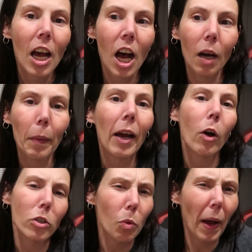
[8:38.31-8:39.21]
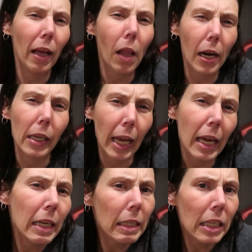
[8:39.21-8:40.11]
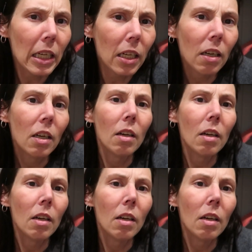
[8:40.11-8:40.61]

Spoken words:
I also buy a lot of candy